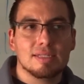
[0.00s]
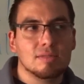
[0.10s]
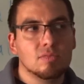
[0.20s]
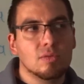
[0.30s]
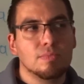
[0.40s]
It's
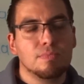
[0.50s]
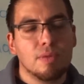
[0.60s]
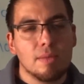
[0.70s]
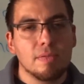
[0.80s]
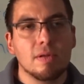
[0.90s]
more
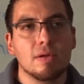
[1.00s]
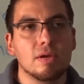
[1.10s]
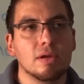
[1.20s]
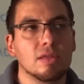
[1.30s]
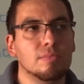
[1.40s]

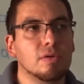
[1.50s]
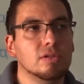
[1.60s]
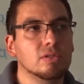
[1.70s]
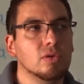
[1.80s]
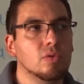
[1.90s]
popular in other parts
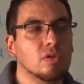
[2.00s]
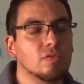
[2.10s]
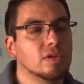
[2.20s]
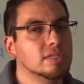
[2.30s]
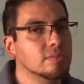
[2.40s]
of the world.
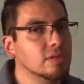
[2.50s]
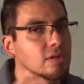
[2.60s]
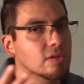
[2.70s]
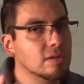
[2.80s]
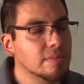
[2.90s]
For example, I
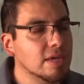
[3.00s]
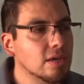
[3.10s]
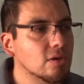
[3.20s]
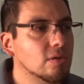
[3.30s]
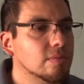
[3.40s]
know that in
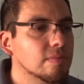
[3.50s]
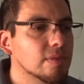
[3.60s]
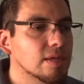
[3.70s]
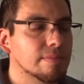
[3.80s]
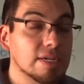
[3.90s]

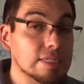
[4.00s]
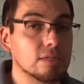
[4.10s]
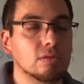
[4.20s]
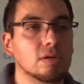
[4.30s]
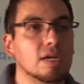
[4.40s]

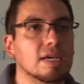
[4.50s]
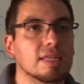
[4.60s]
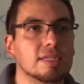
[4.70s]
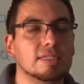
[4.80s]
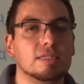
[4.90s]
Mexico,
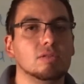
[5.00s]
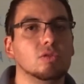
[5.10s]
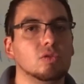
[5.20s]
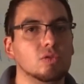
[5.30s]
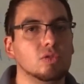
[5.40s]
they still
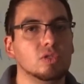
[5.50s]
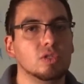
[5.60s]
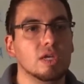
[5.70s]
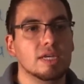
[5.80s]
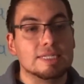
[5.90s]

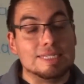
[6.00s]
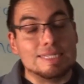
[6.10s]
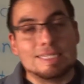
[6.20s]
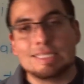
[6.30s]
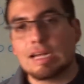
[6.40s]
use
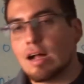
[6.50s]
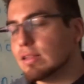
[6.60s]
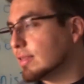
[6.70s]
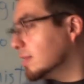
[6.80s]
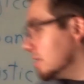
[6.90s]
Gestalt